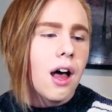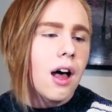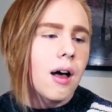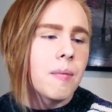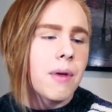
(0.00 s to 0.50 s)

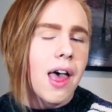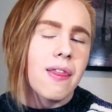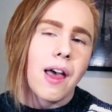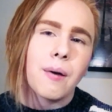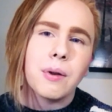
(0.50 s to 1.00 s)

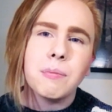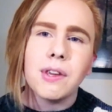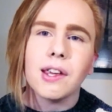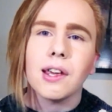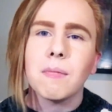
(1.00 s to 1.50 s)
And that would
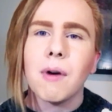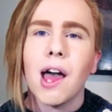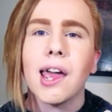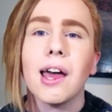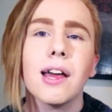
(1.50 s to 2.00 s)
be
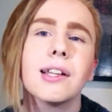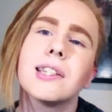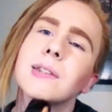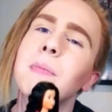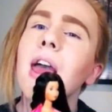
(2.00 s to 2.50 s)
my
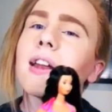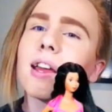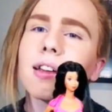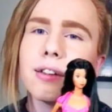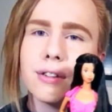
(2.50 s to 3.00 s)

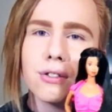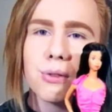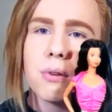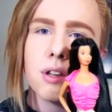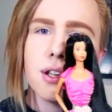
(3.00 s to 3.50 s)
Hispanic
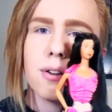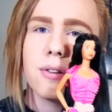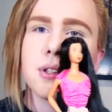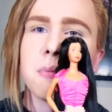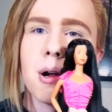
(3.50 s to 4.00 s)
Twirly
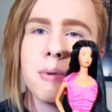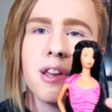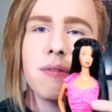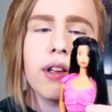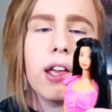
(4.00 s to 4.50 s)
Curls
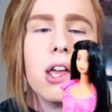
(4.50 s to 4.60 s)
Barbie.